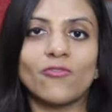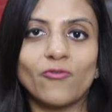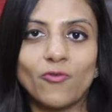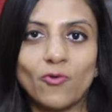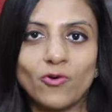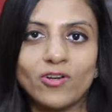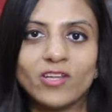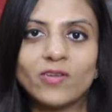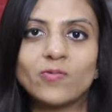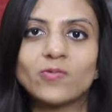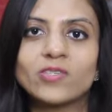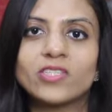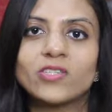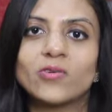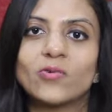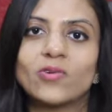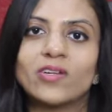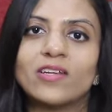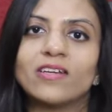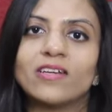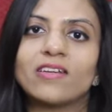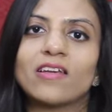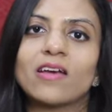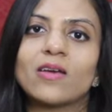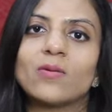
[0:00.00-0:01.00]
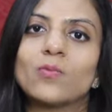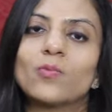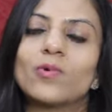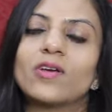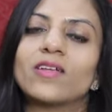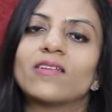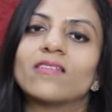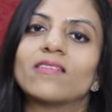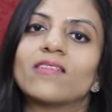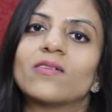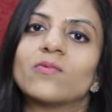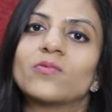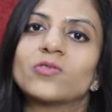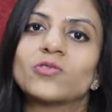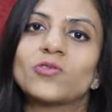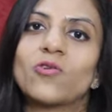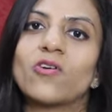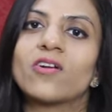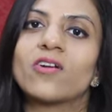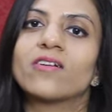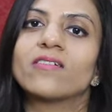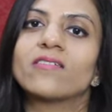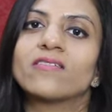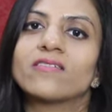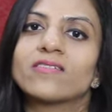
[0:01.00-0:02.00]
fourteen was the only time when there was
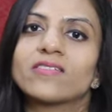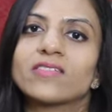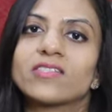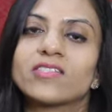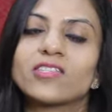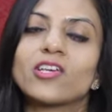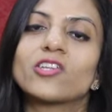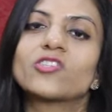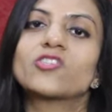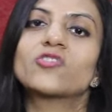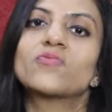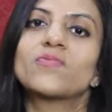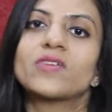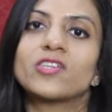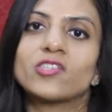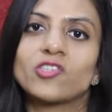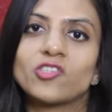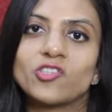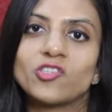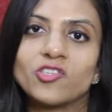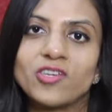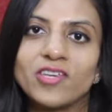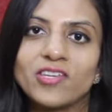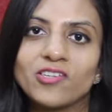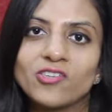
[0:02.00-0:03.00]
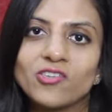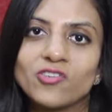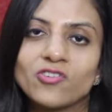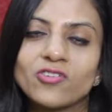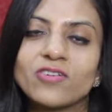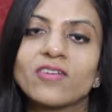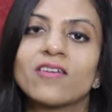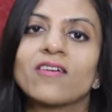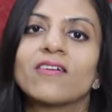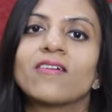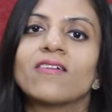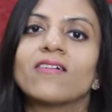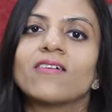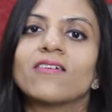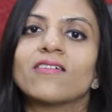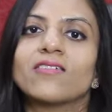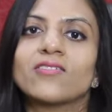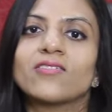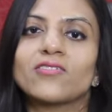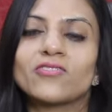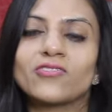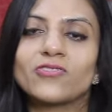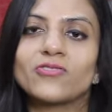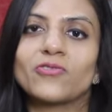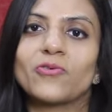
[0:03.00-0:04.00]
not such a major change.
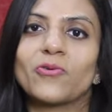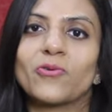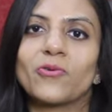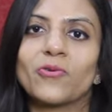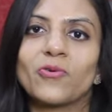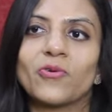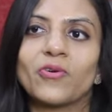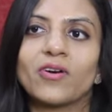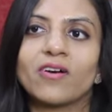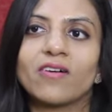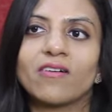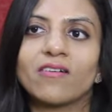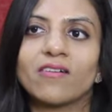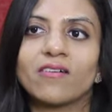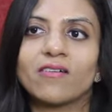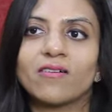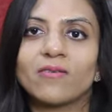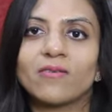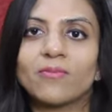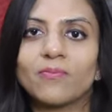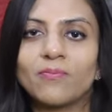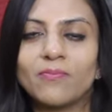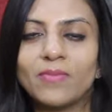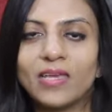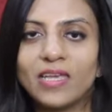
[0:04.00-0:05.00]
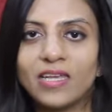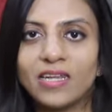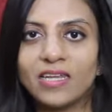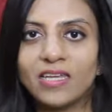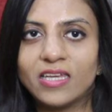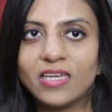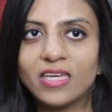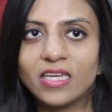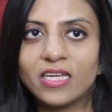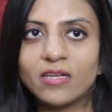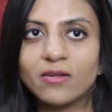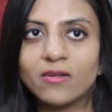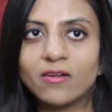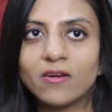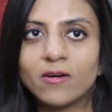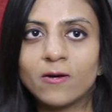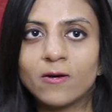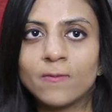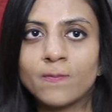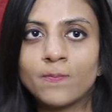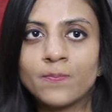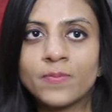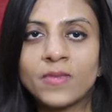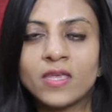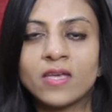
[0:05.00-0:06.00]
So uh, mainly in
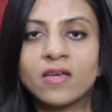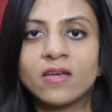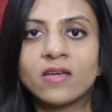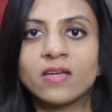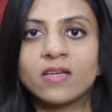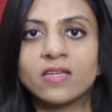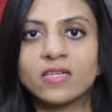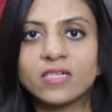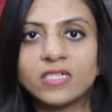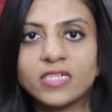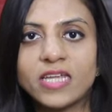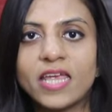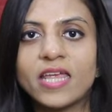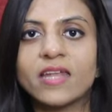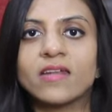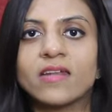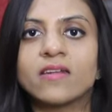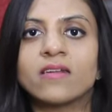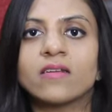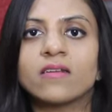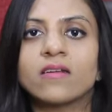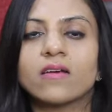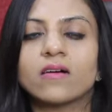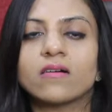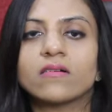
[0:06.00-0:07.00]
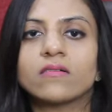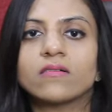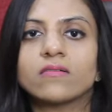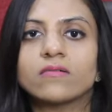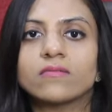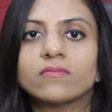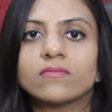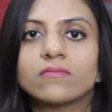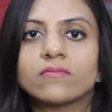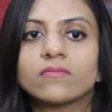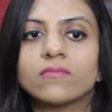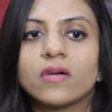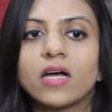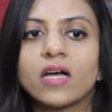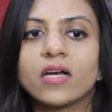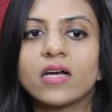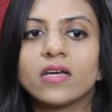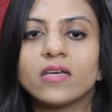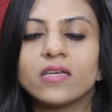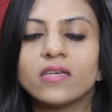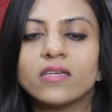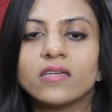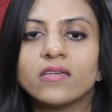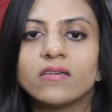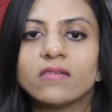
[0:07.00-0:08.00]
um, ten, um,
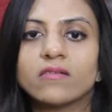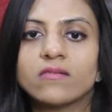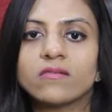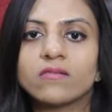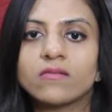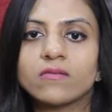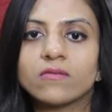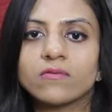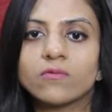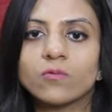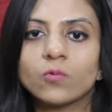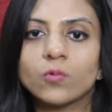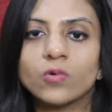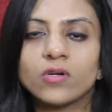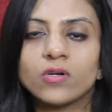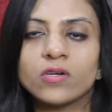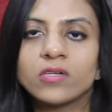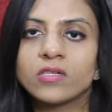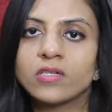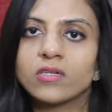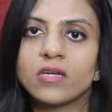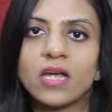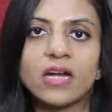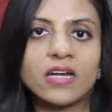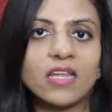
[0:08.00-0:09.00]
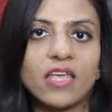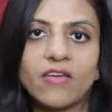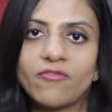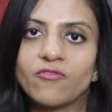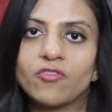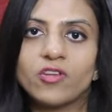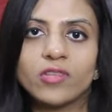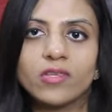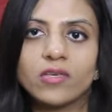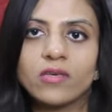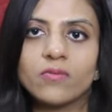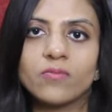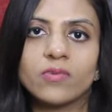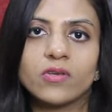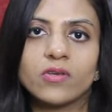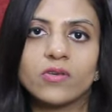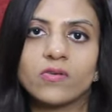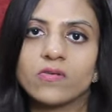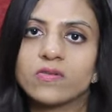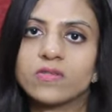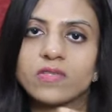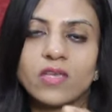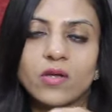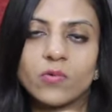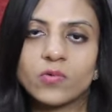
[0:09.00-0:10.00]
I uh, worked at everything
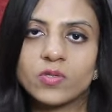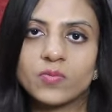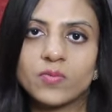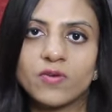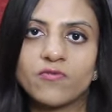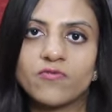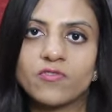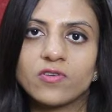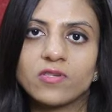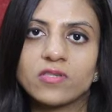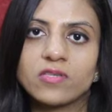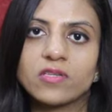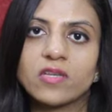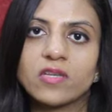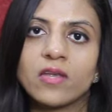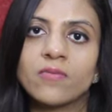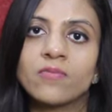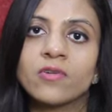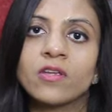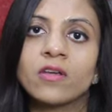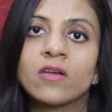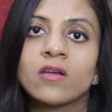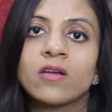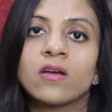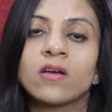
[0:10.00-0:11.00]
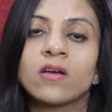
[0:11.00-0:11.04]
because that was my first attempt.